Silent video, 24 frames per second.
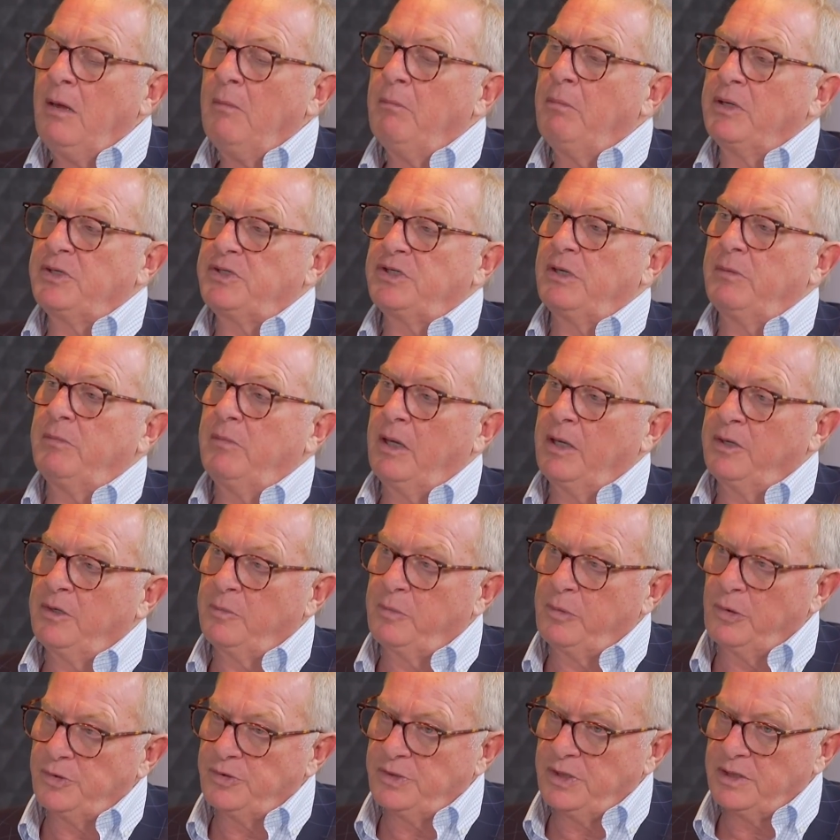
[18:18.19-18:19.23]
but some other
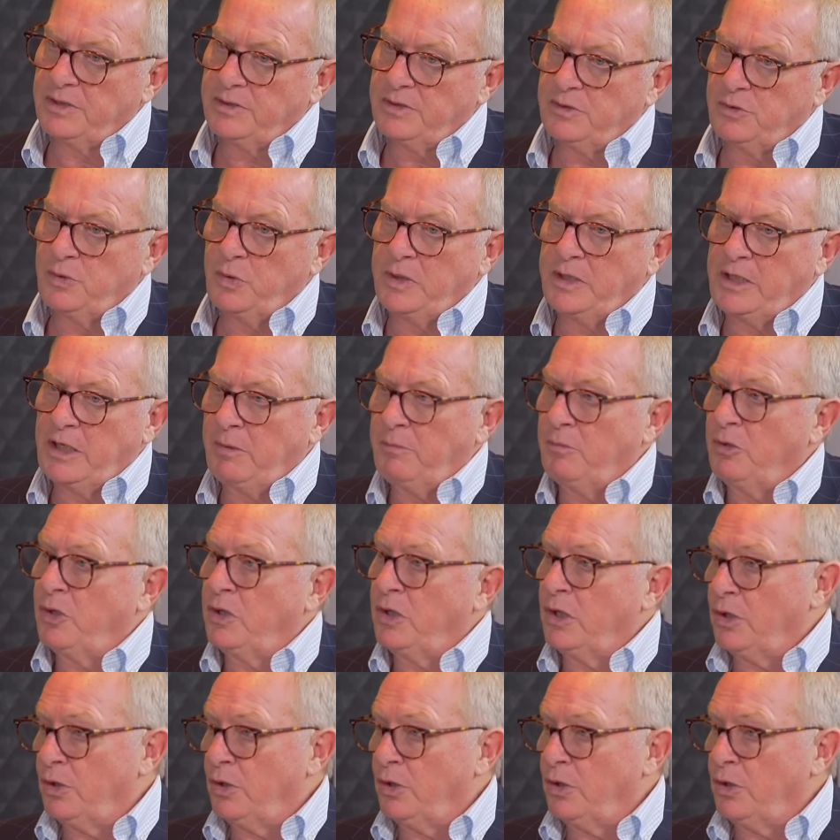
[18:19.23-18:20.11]
projects, $28 million